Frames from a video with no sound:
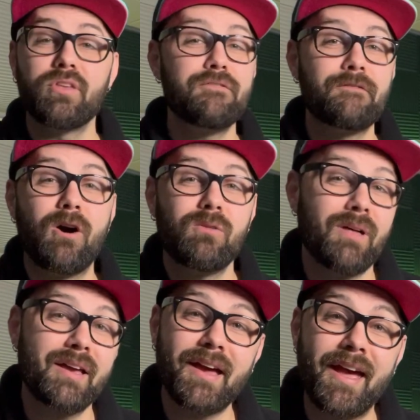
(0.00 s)
felt
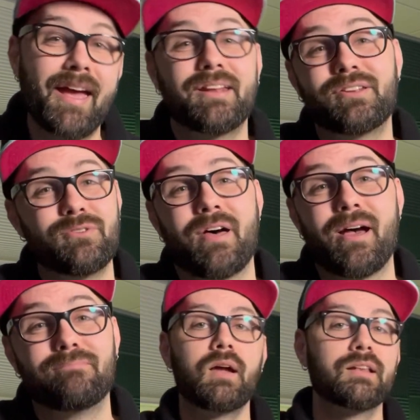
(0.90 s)
like I had to do
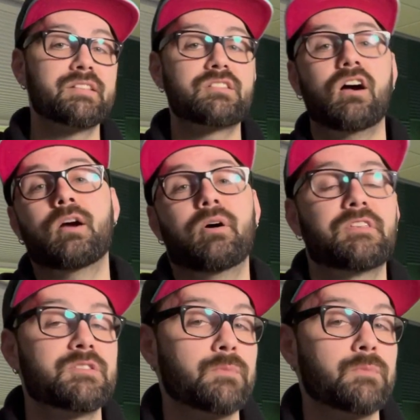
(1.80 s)
that. Let's talk about these